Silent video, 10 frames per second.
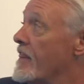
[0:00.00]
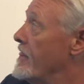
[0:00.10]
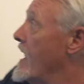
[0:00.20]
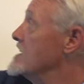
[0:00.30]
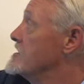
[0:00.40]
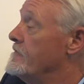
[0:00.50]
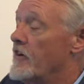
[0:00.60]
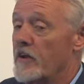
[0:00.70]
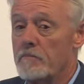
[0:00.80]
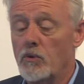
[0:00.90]
That's a
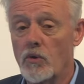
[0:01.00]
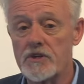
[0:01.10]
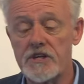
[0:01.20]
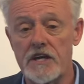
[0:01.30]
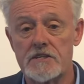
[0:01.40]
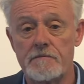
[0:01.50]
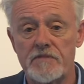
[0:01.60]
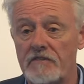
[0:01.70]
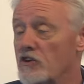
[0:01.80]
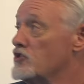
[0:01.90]
very important date.
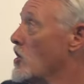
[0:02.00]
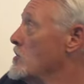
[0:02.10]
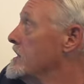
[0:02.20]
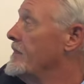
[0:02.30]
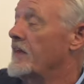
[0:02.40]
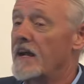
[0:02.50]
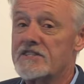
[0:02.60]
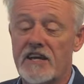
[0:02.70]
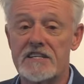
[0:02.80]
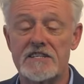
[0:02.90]
If you don't get that
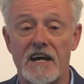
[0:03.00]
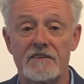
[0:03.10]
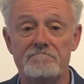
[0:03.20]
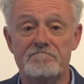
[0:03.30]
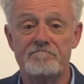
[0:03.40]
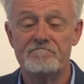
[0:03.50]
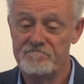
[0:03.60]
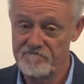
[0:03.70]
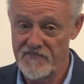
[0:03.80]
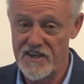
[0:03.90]
date down,
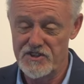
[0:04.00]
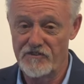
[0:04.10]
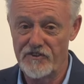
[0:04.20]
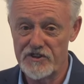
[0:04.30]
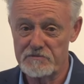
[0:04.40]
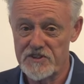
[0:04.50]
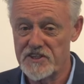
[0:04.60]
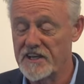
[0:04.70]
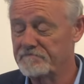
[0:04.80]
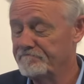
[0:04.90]
then it's your first mistake.